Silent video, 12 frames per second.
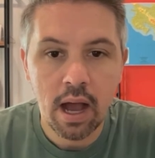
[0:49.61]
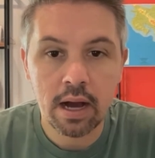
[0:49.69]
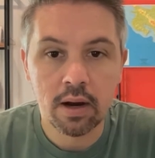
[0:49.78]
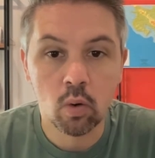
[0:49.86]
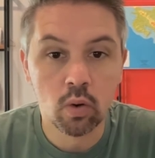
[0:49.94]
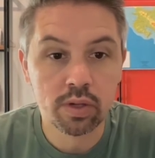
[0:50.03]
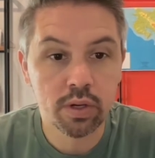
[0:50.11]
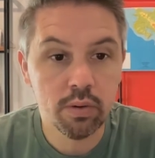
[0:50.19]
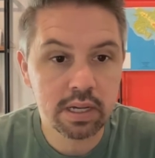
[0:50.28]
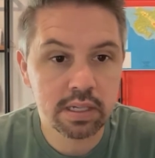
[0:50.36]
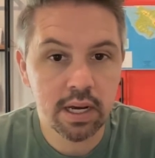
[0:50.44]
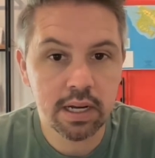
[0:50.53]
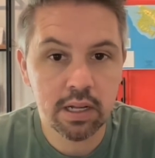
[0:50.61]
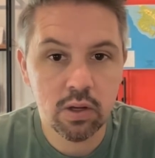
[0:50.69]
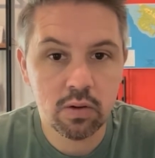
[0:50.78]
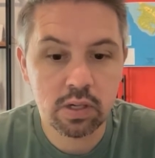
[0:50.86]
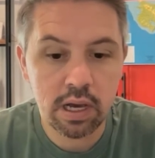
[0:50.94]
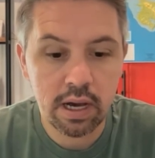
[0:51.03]
Uh, also, exciting
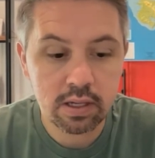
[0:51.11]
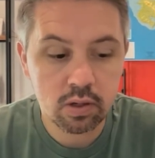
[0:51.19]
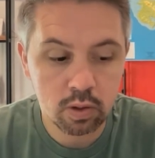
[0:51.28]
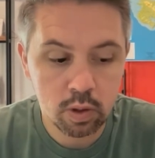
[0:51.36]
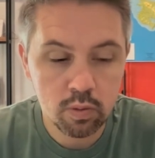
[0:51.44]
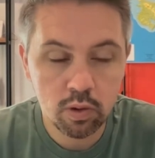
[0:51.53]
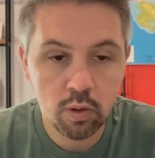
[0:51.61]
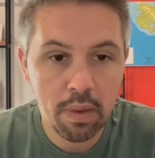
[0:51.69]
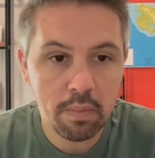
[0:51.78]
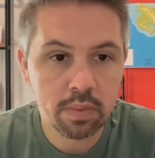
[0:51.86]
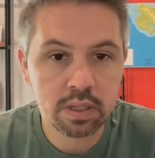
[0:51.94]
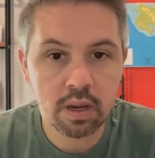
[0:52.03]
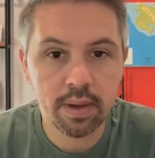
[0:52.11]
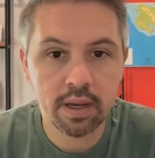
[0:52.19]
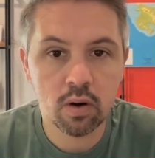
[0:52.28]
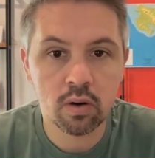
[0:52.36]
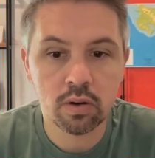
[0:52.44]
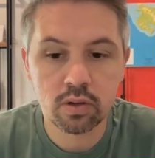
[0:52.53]
news, guys. Got two new members
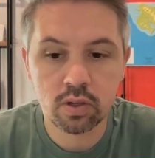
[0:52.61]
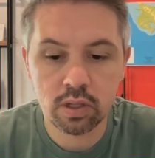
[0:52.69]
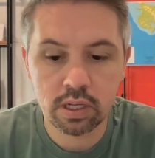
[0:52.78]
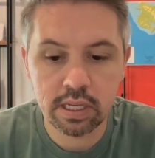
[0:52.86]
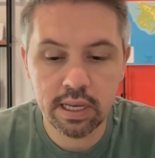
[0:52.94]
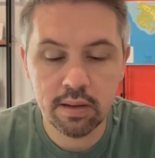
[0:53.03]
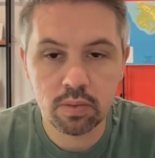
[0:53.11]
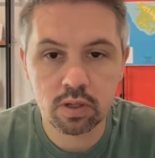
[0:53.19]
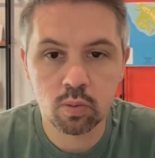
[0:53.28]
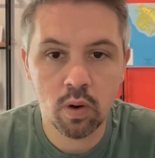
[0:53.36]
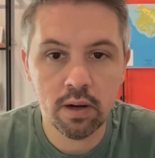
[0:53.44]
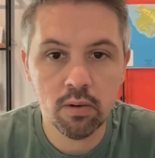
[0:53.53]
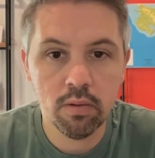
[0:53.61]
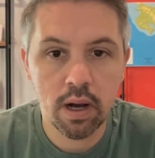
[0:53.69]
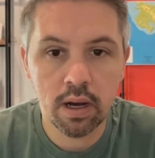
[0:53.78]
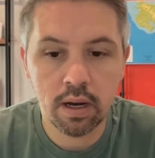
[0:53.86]
coming on to the team as well well.